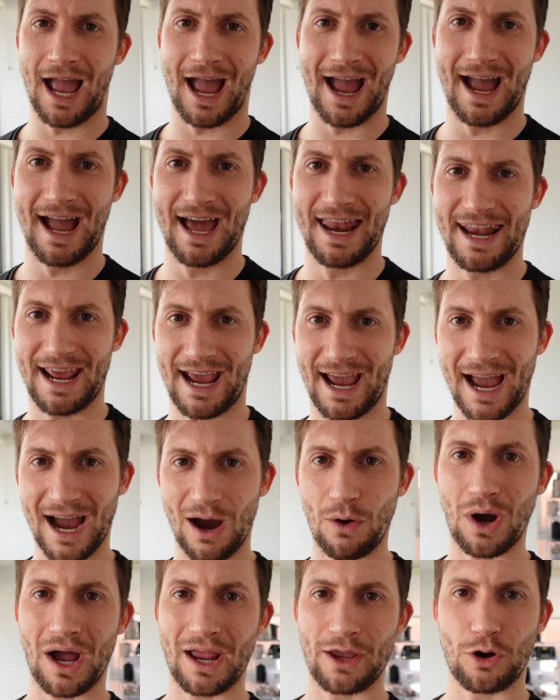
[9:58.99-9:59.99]
and
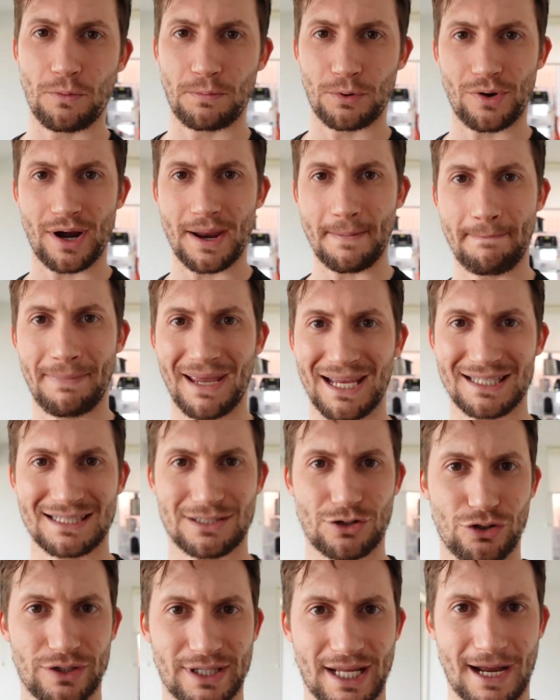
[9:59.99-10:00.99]
how I operate
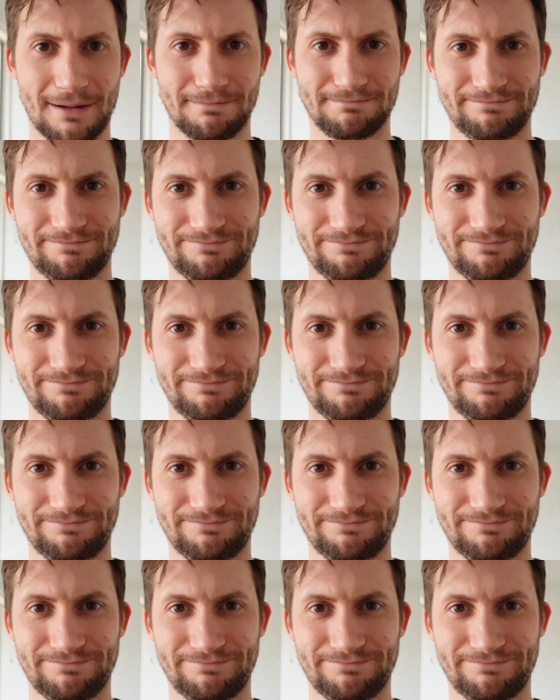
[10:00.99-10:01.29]
based on that.